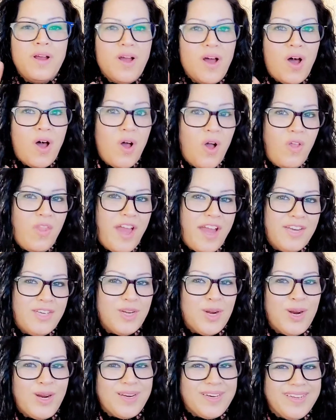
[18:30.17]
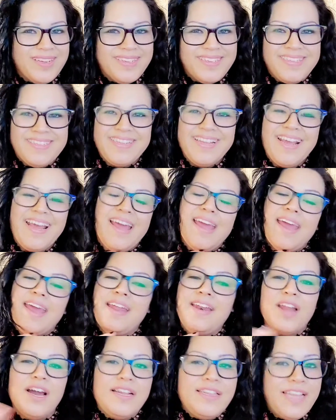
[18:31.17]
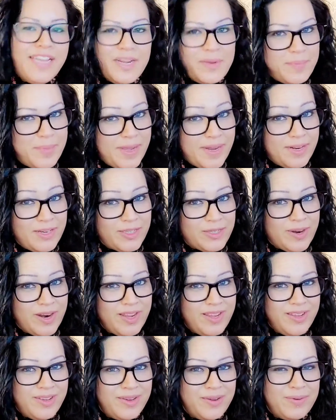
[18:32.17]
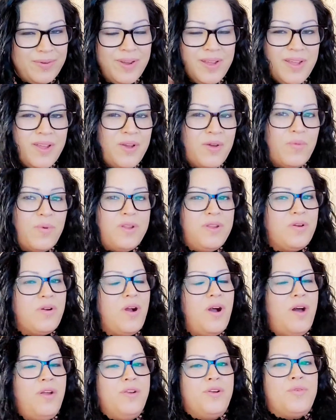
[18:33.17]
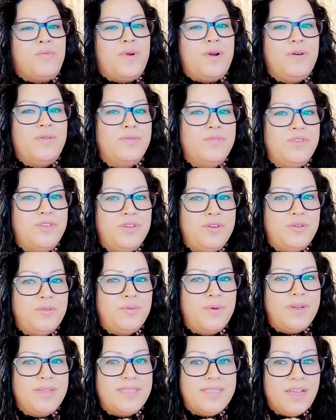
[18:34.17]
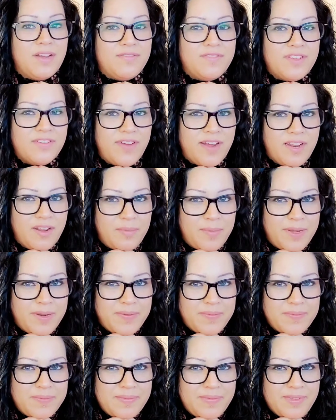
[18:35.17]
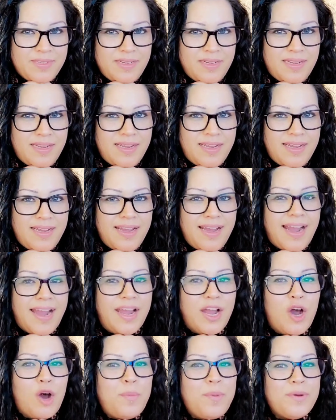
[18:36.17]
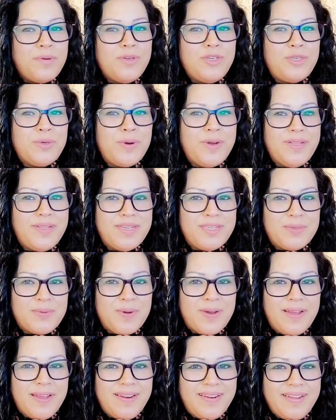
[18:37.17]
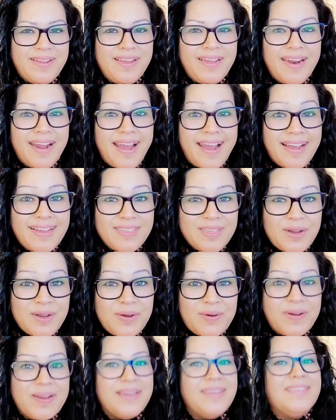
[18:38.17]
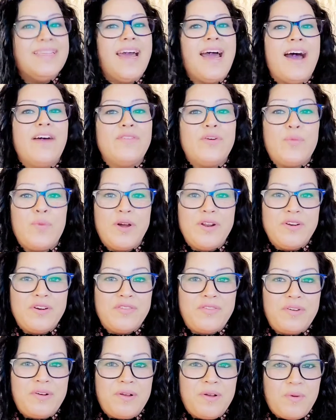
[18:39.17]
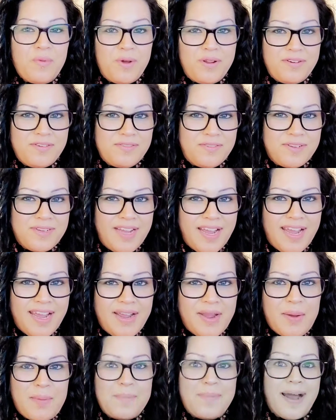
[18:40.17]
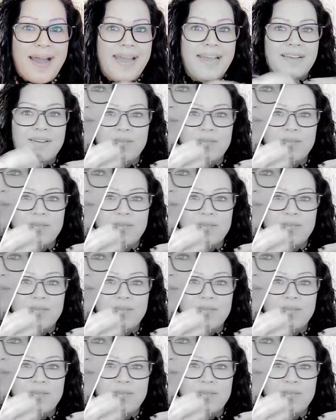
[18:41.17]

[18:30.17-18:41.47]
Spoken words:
all that darkness and not let it penetrate you when you're on your road to self-development. I hope you enjoyed this one, and as always, have a wonderful, wonderful day. Bye.